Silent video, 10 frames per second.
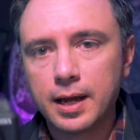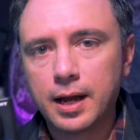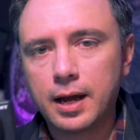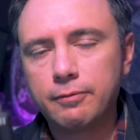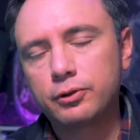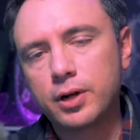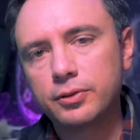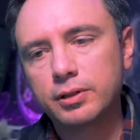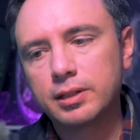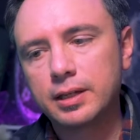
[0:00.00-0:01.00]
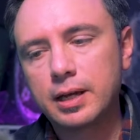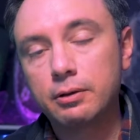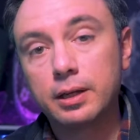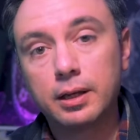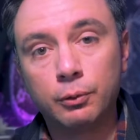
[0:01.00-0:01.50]
I've tried this thing
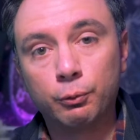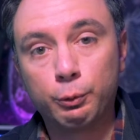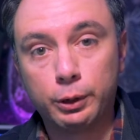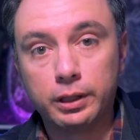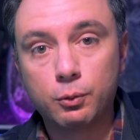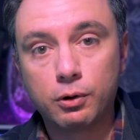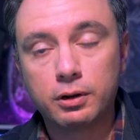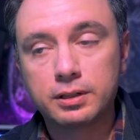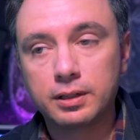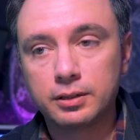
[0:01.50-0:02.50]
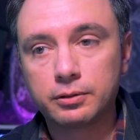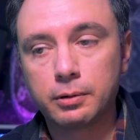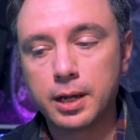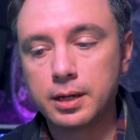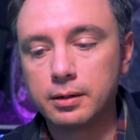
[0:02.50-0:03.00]
out, it really works, it's
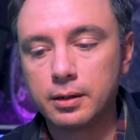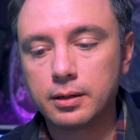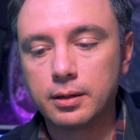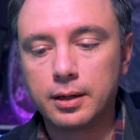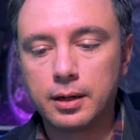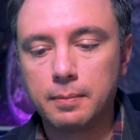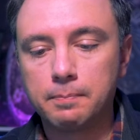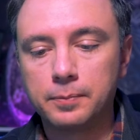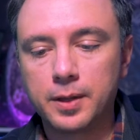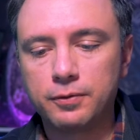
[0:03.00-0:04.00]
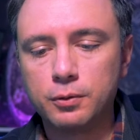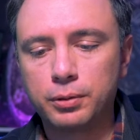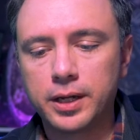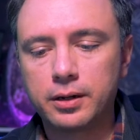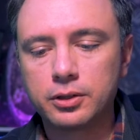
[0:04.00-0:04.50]
great. If you
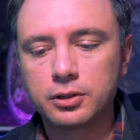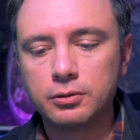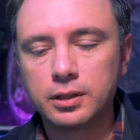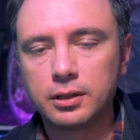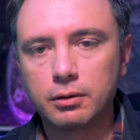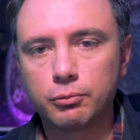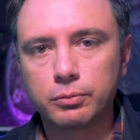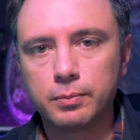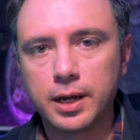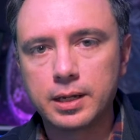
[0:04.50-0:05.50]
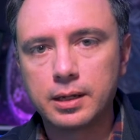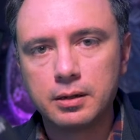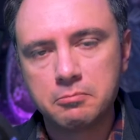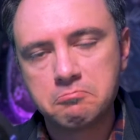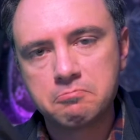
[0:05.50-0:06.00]
plan on just using the onboard mic,
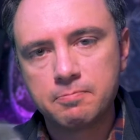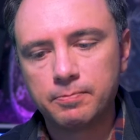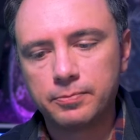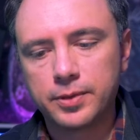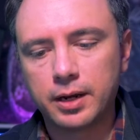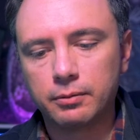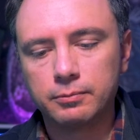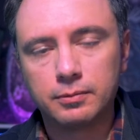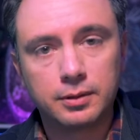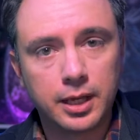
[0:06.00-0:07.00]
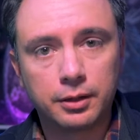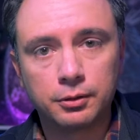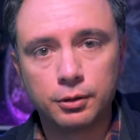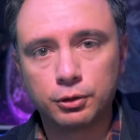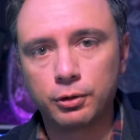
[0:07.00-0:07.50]
that'll
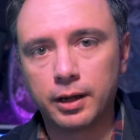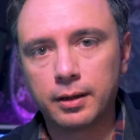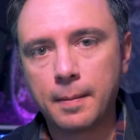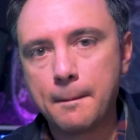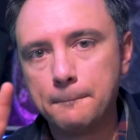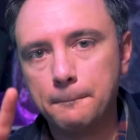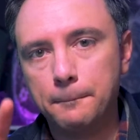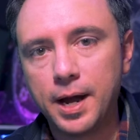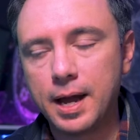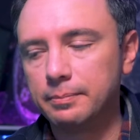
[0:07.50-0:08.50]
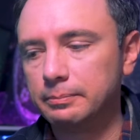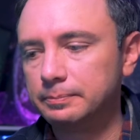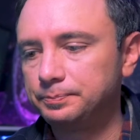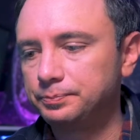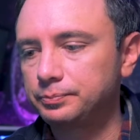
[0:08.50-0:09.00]
do the trick. But
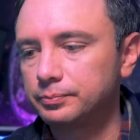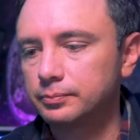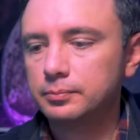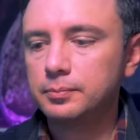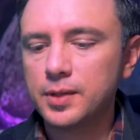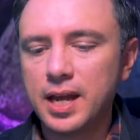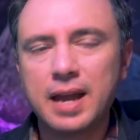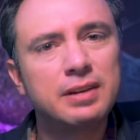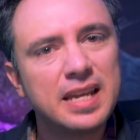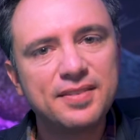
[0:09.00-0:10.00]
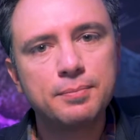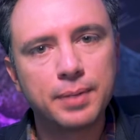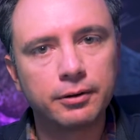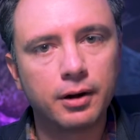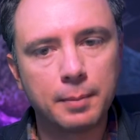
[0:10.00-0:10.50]
I have an even
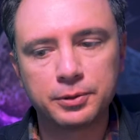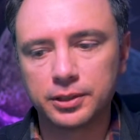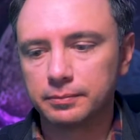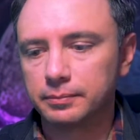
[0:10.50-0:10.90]
better option.